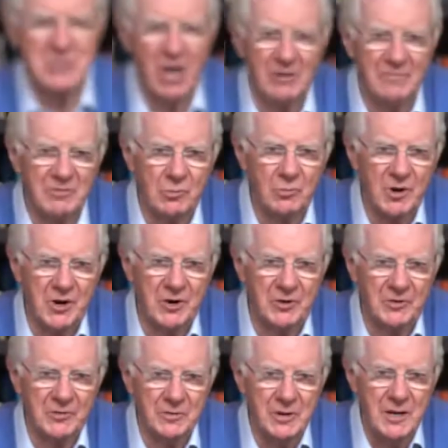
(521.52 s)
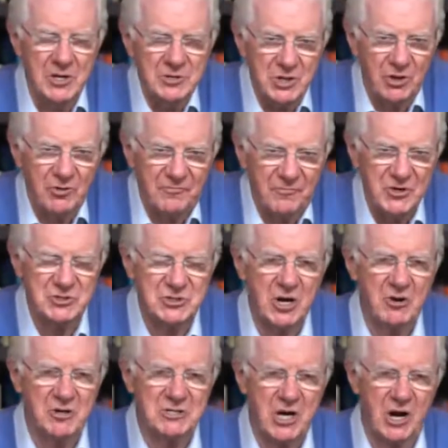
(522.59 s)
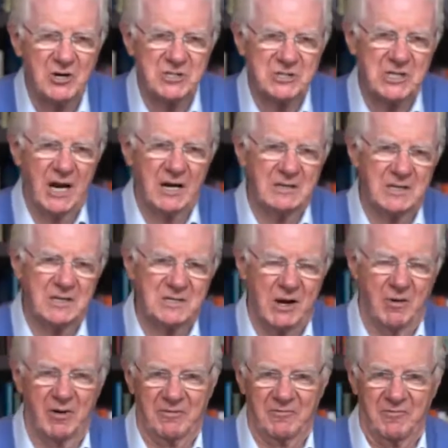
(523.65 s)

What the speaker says: over the world. Do you know, the first year I started to study this, I went from